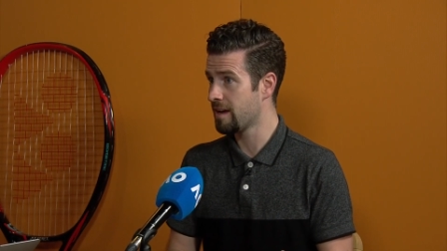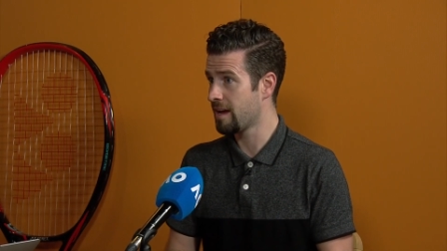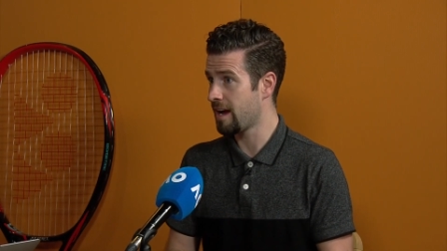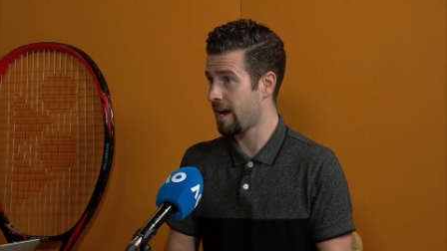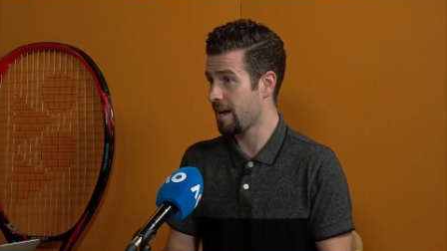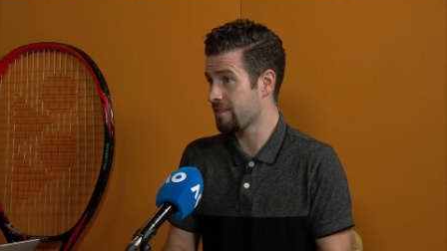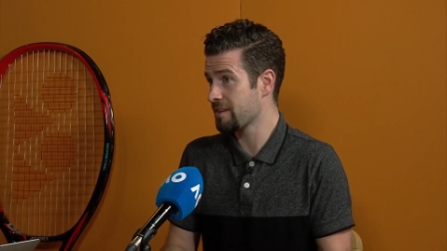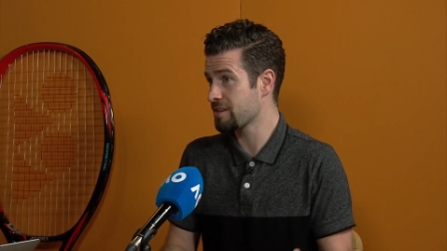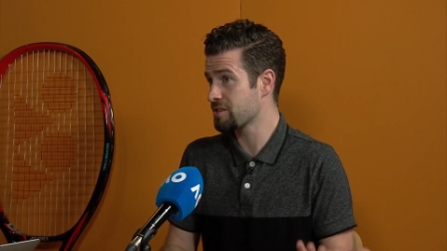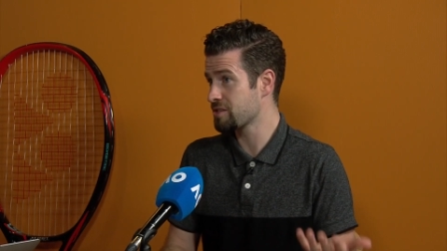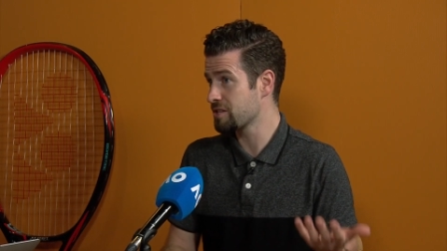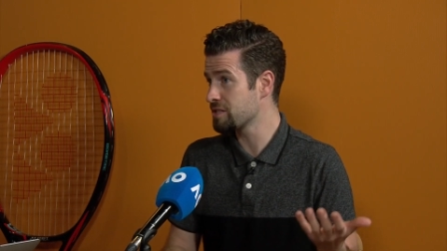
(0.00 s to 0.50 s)
I
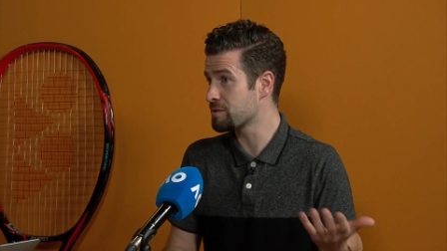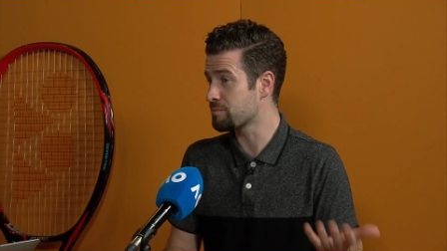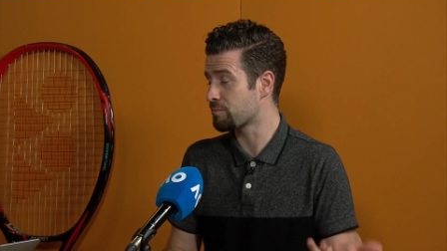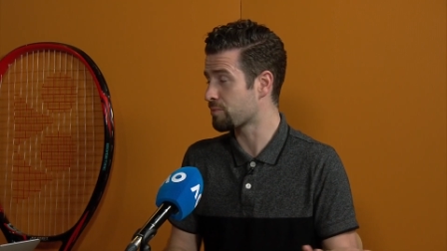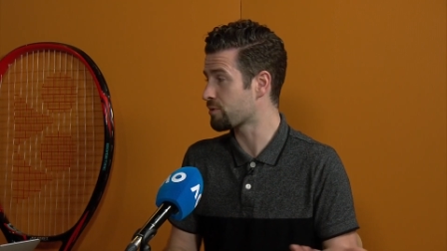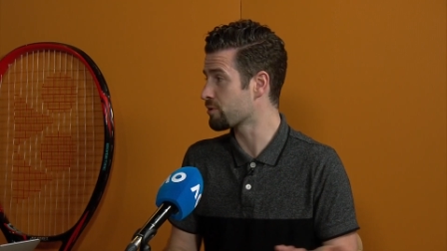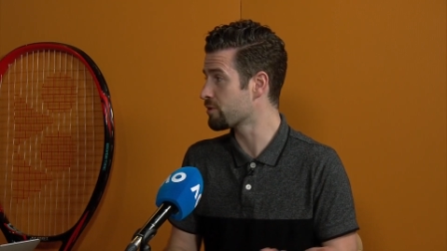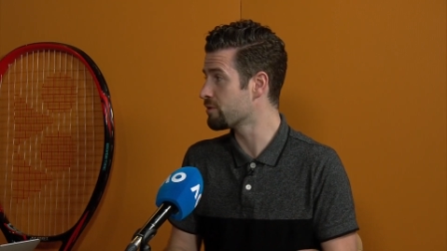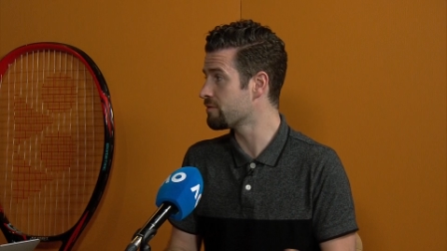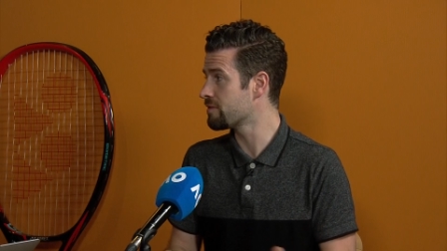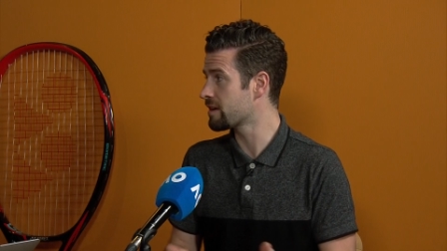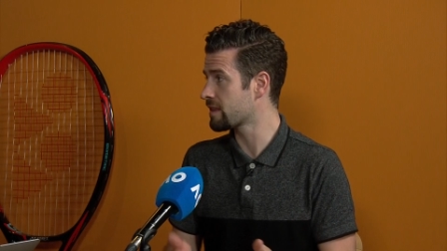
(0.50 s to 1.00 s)
think she's
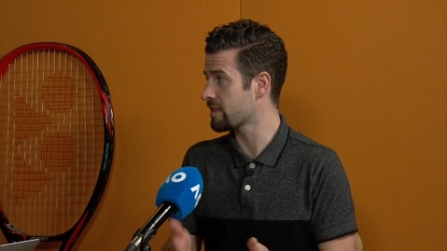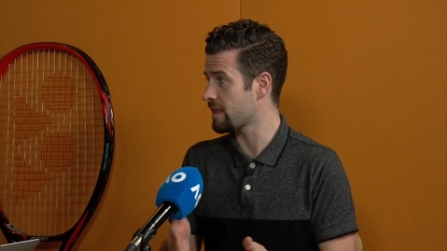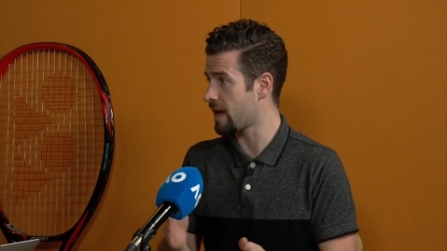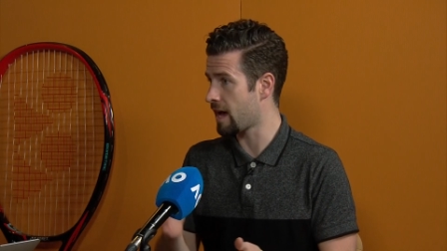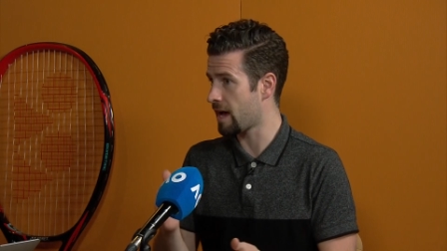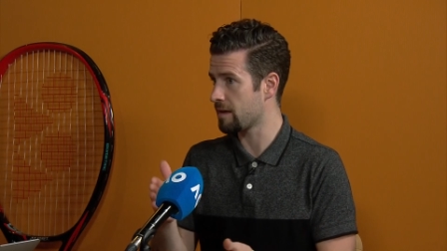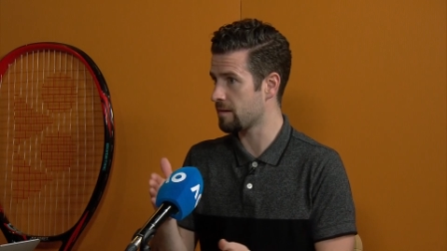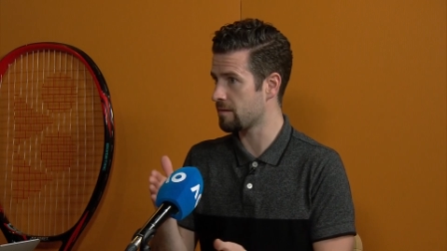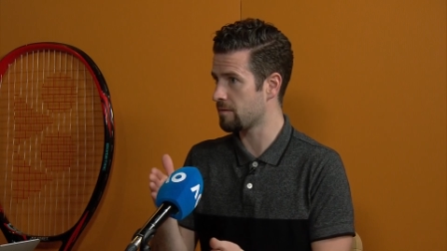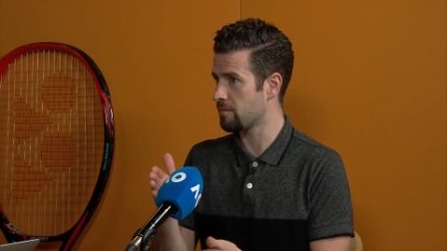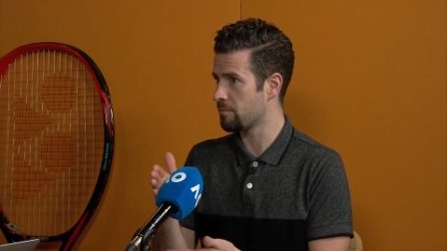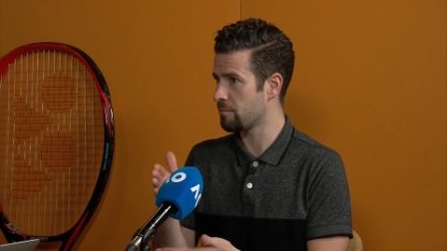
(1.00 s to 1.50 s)
proving
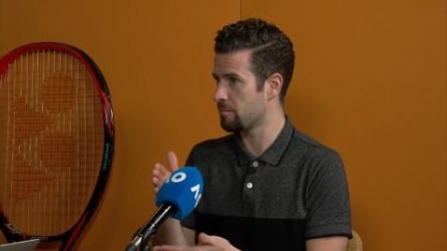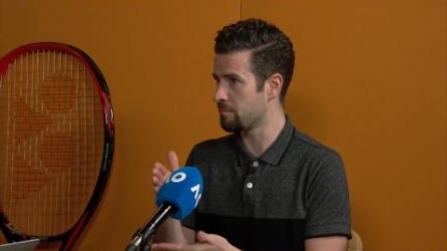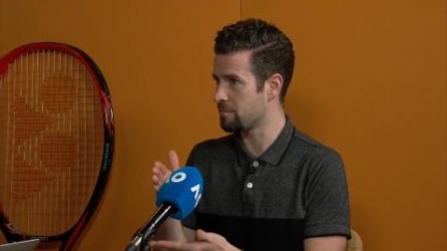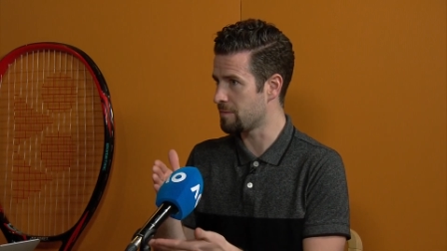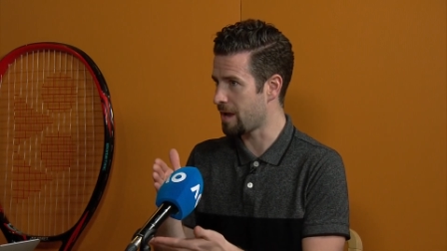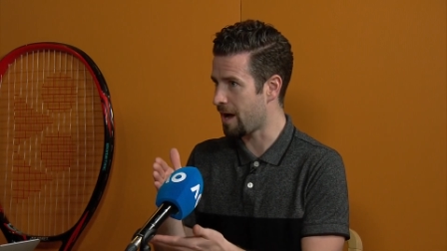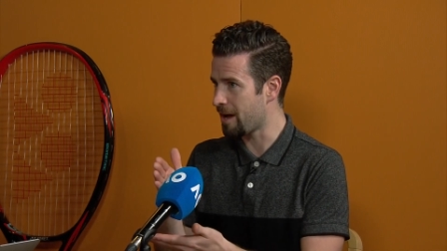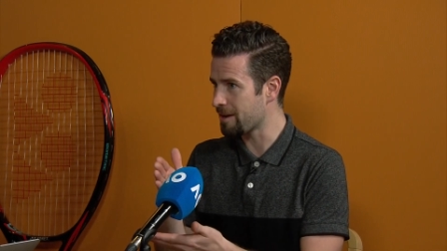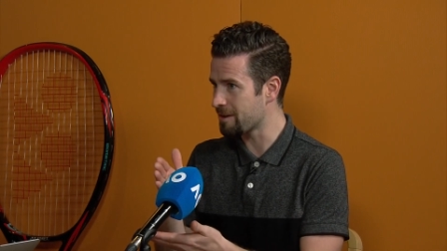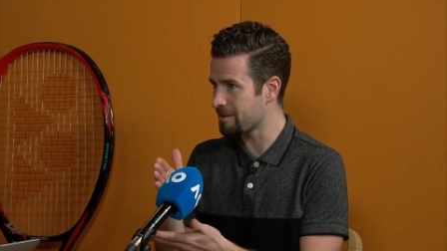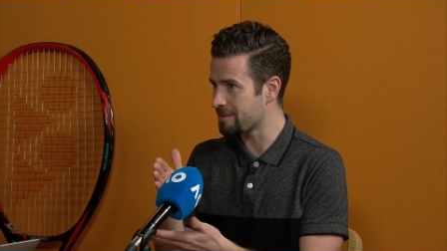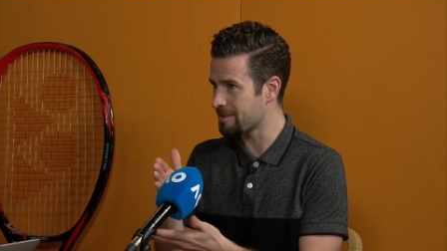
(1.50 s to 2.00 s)
that
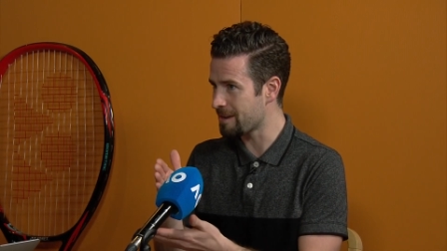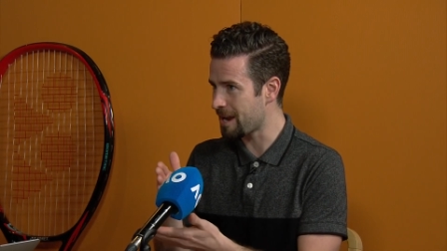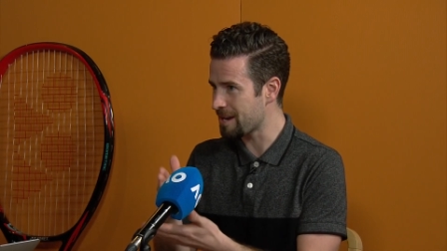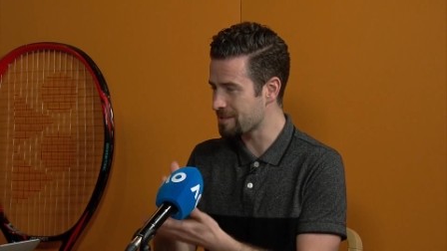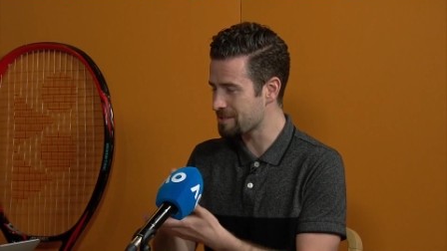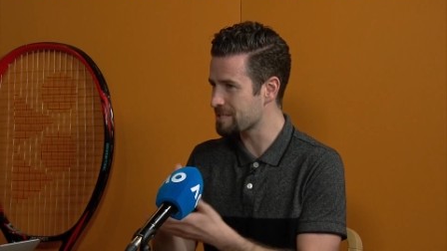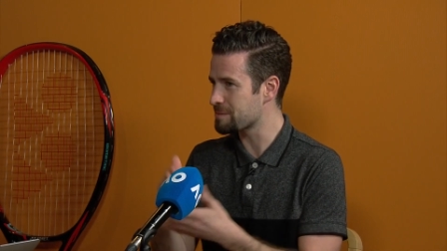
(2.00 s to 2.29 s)
not